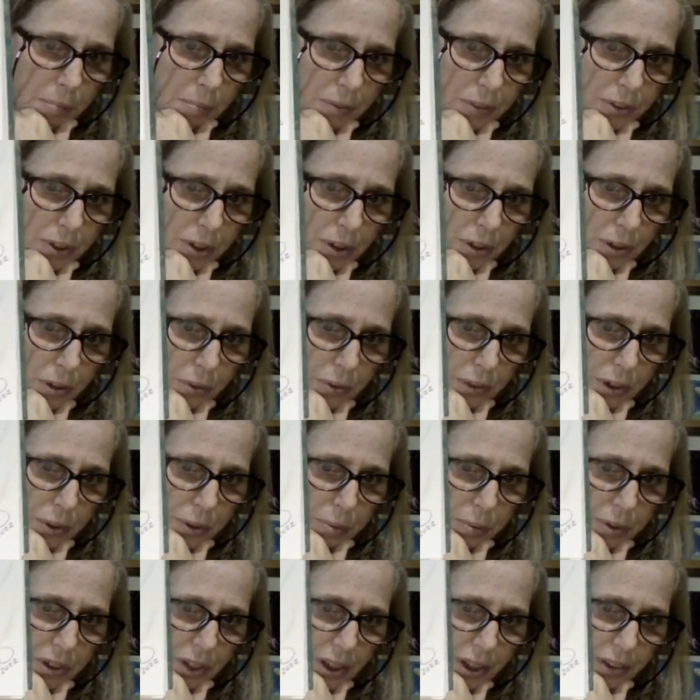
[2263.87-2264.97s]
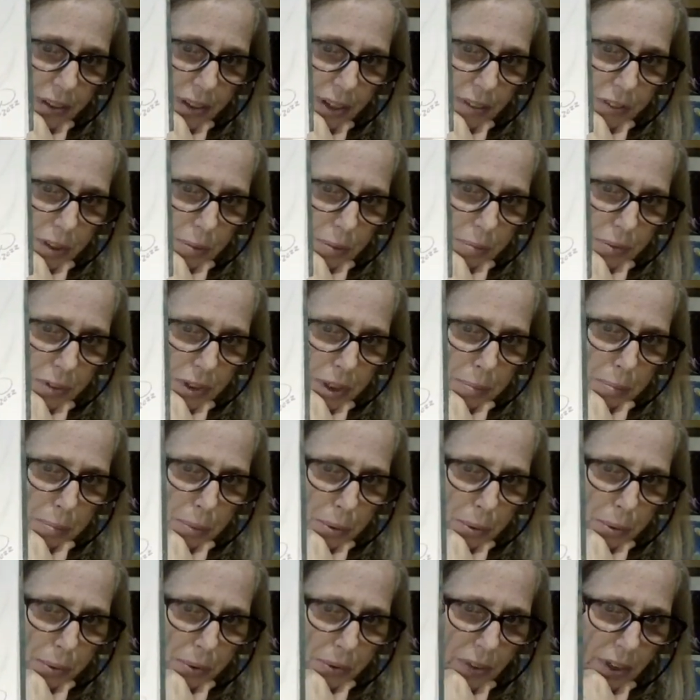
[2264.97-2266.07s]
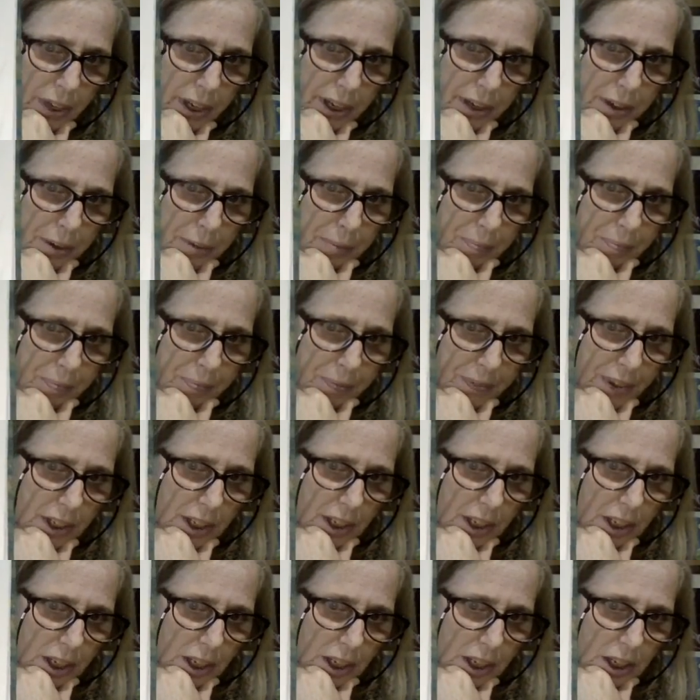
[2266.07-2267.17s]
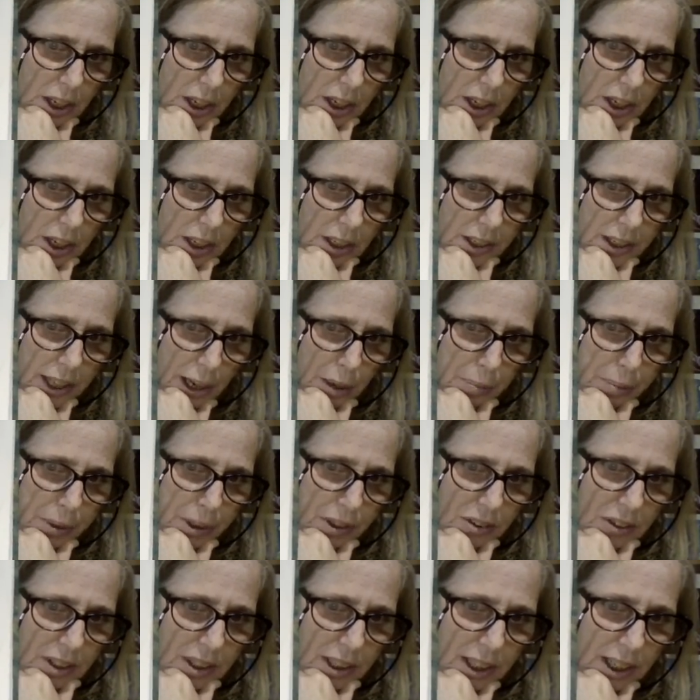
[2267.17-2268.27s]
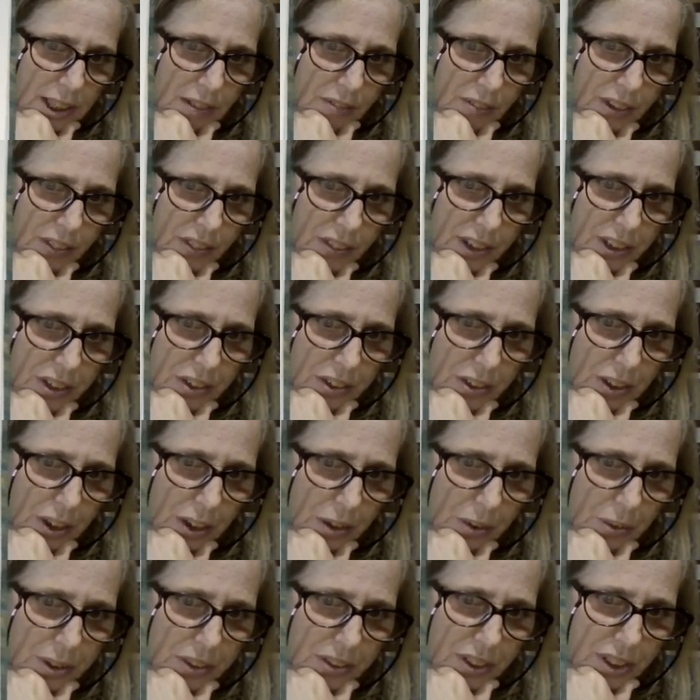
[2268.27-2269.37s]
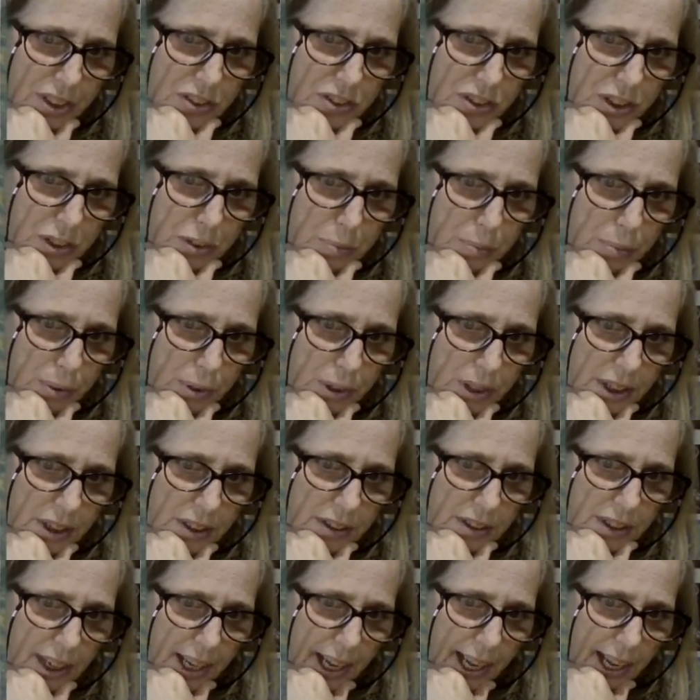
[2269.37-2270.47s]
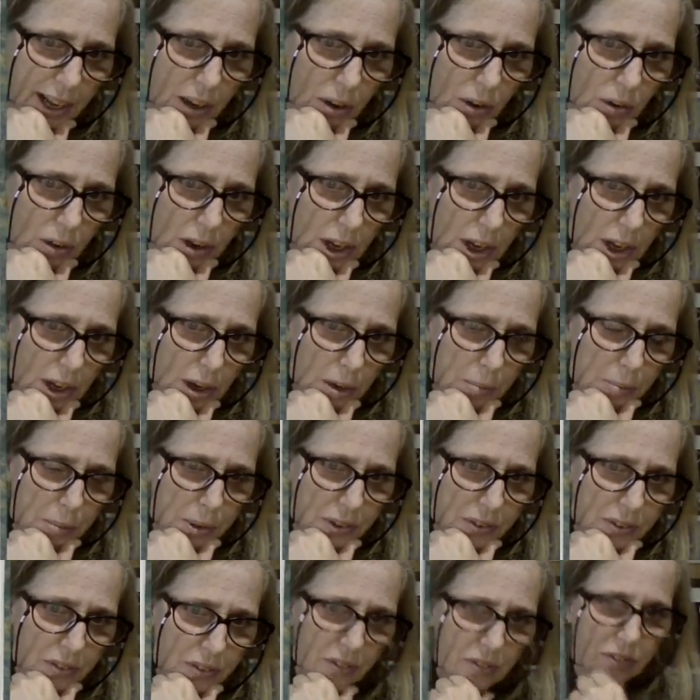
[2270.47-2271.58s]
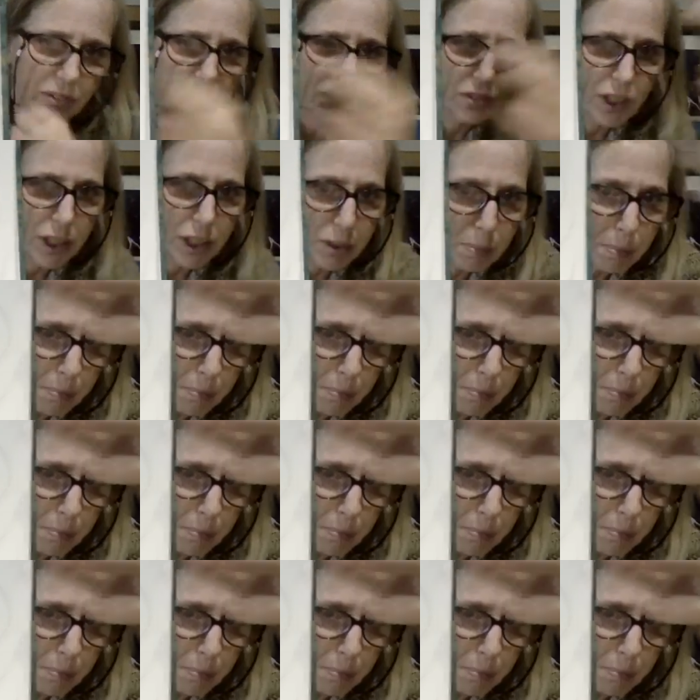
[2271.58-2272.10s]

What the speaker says: So this one does have some symbols there. Now, peace and love, I think you know. It says just breathe now. But this